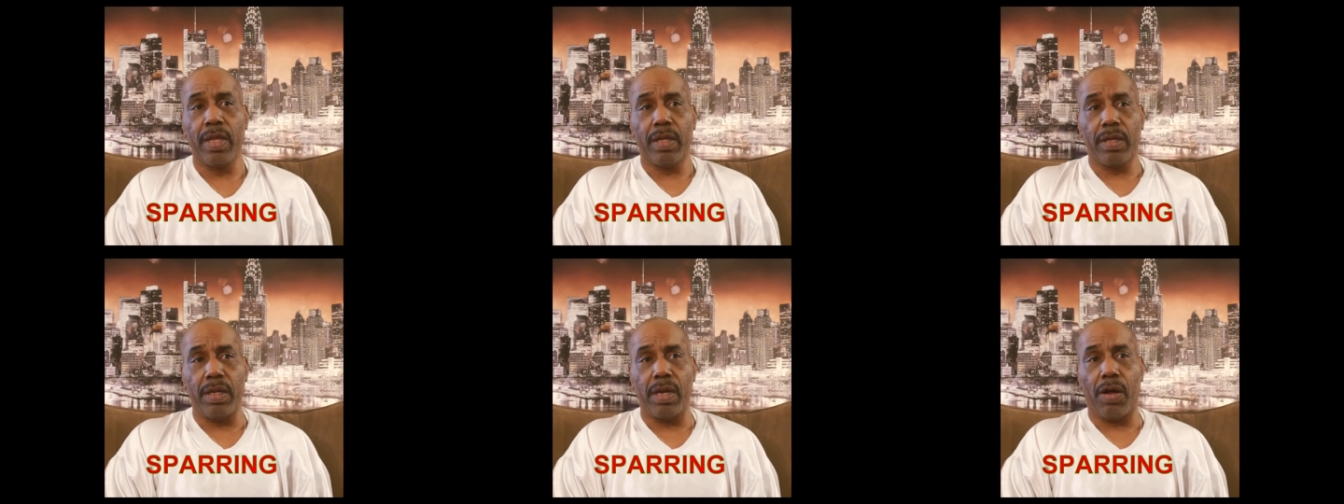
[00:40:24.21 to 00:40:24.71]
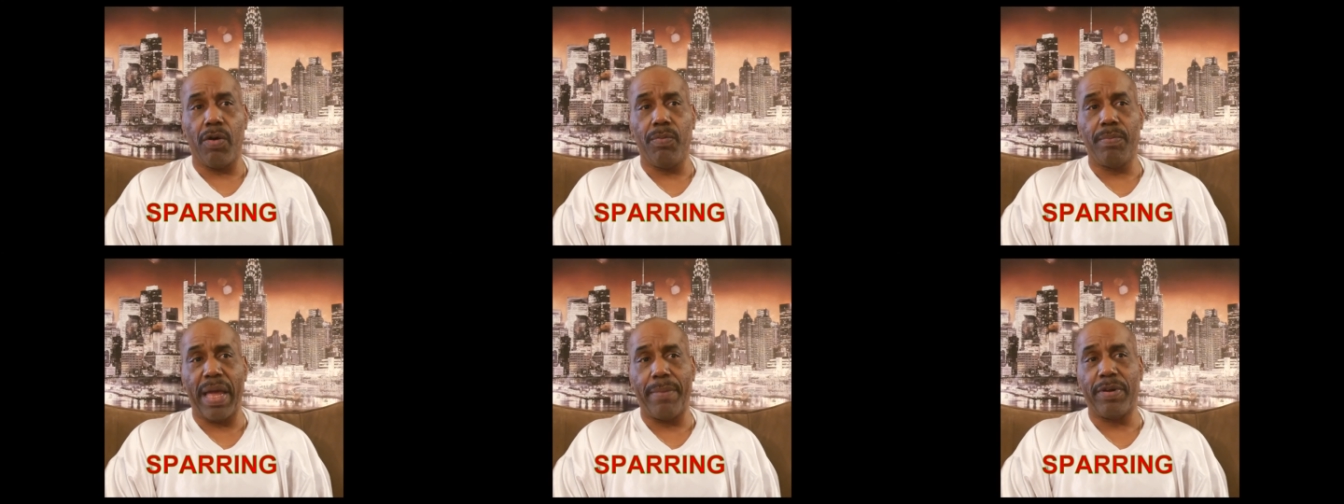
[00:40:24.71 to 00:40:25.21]
you know,
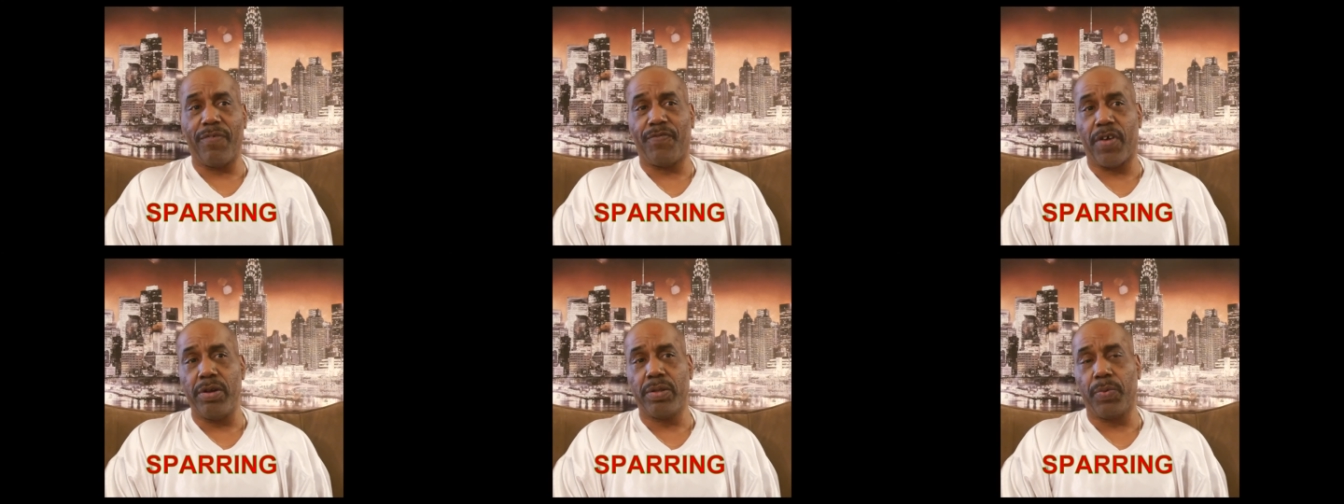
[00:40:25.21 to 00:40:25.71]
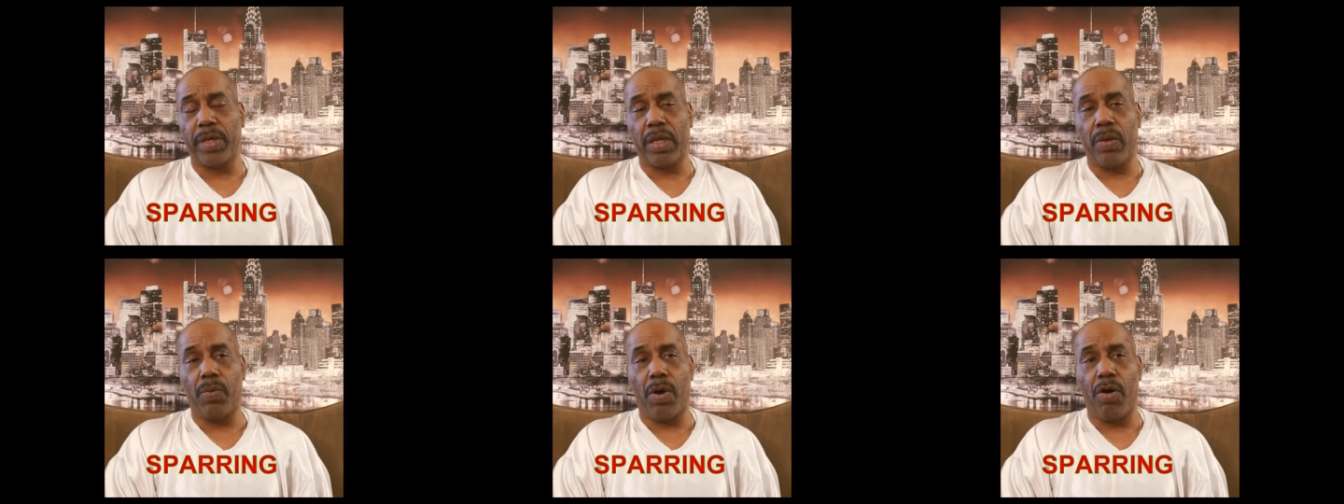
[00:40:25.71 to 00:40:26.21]
maybe the first week
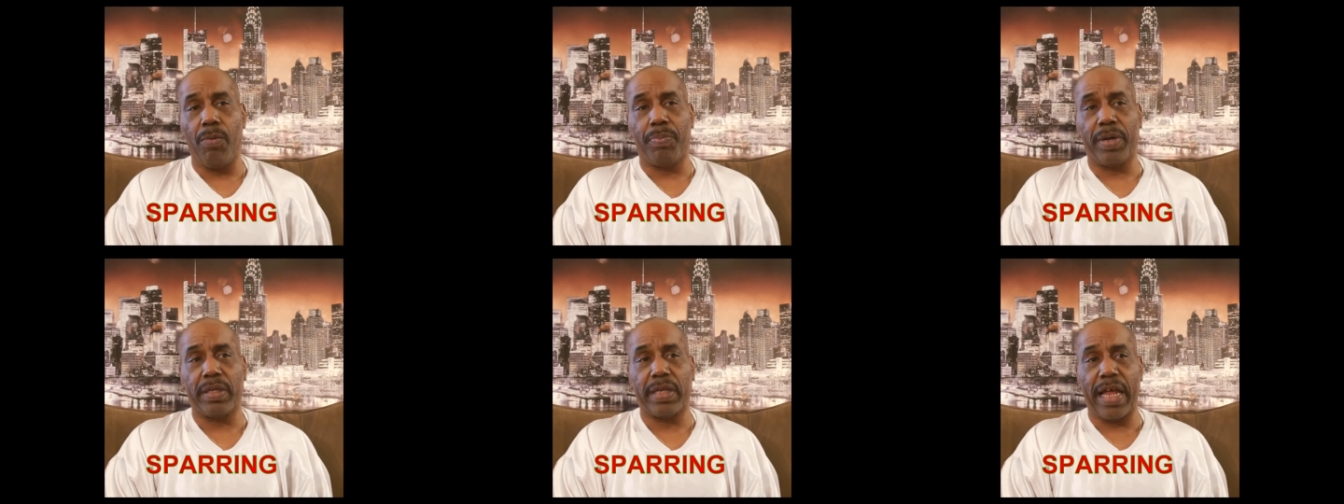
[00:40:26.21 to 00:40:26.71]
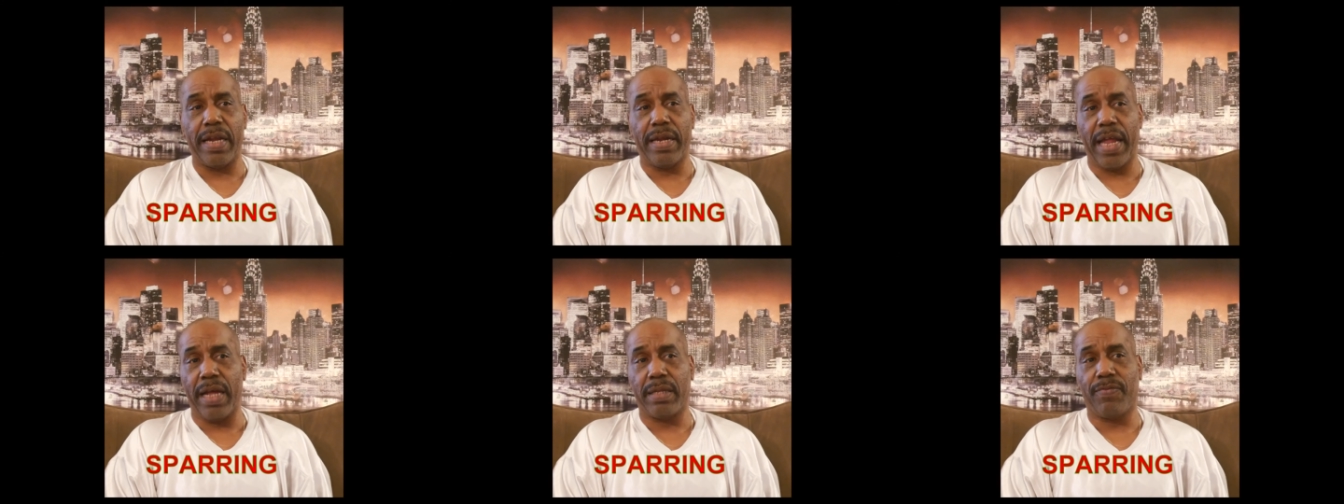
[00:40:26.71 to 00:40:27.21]
he won't, but that
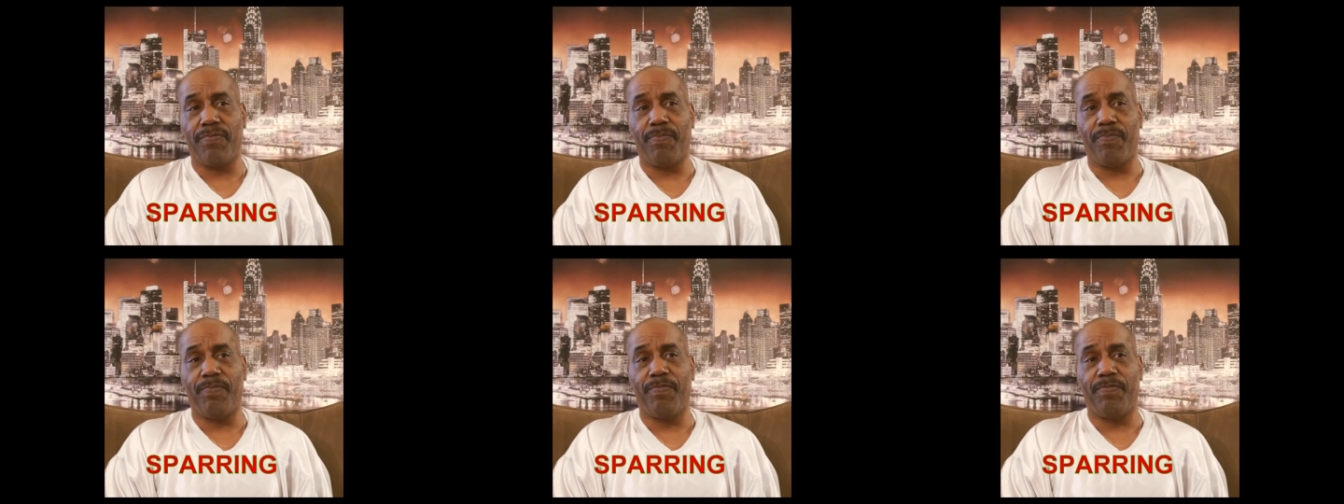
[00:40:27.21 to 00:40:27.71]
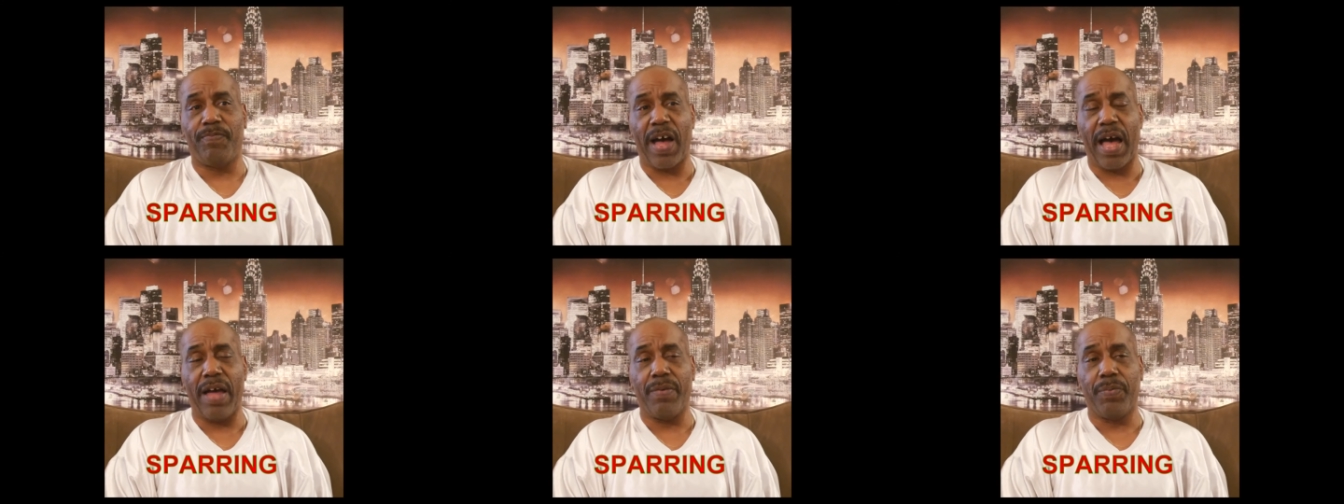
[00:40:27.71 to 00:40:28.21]
next
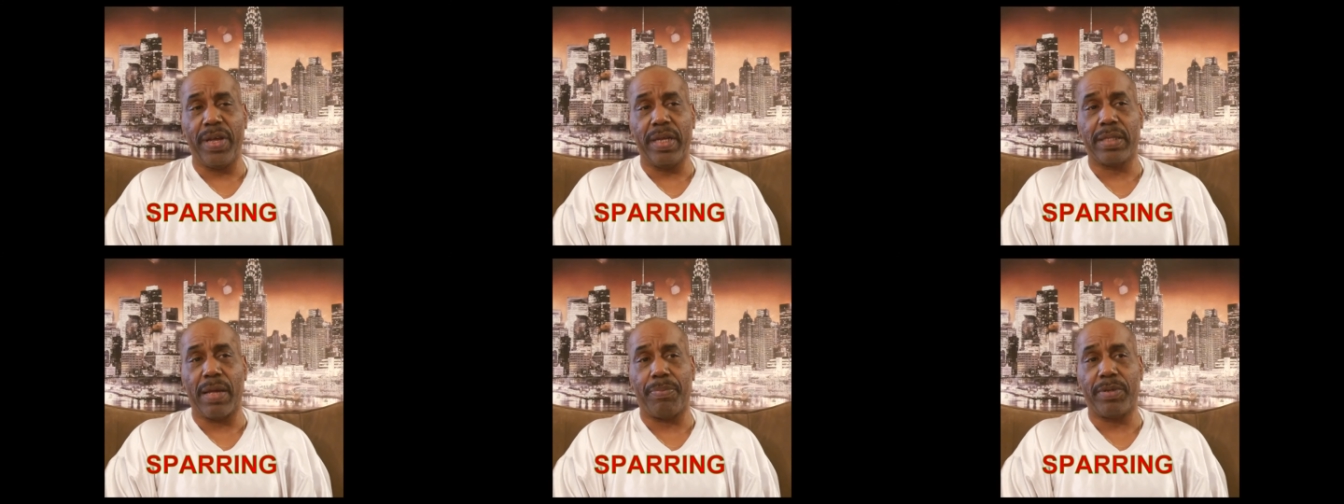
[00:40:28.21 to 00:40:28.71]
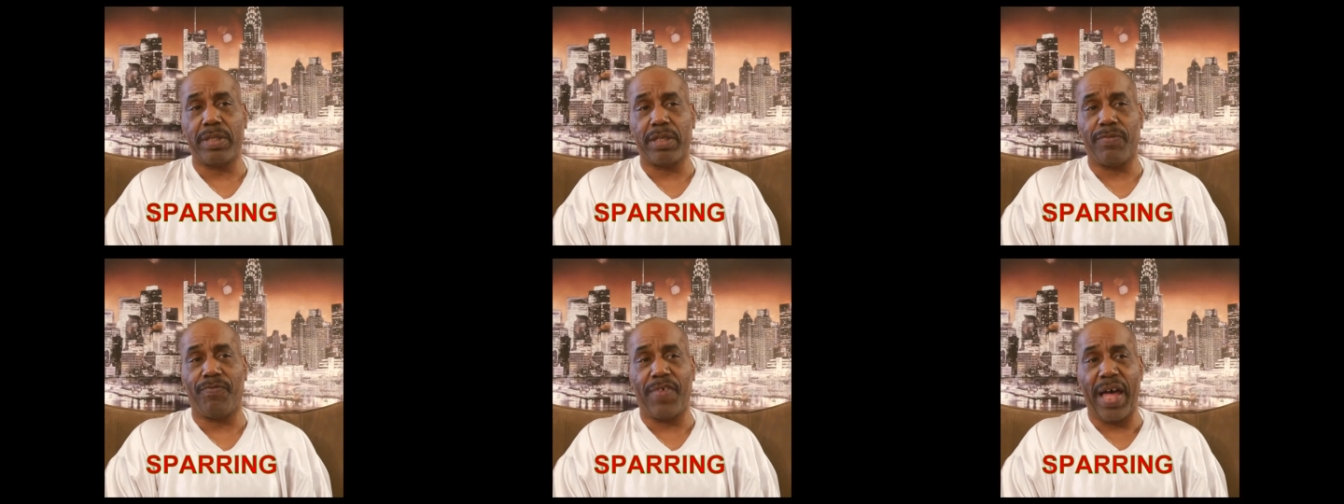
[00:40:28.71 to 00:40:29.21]
5 weeks up until
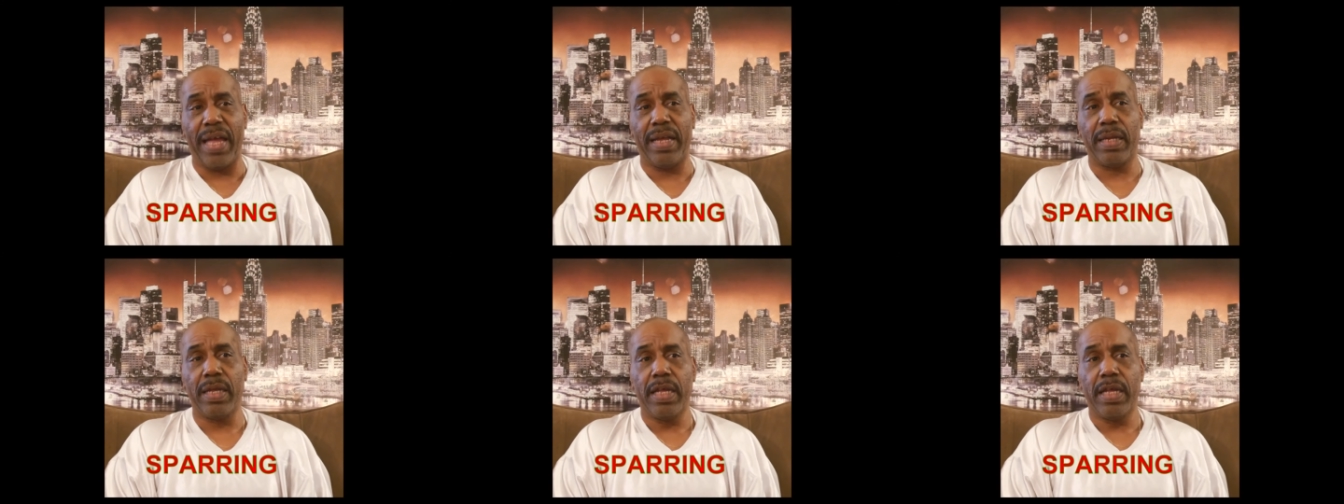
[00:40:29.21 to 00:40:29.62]
the fight,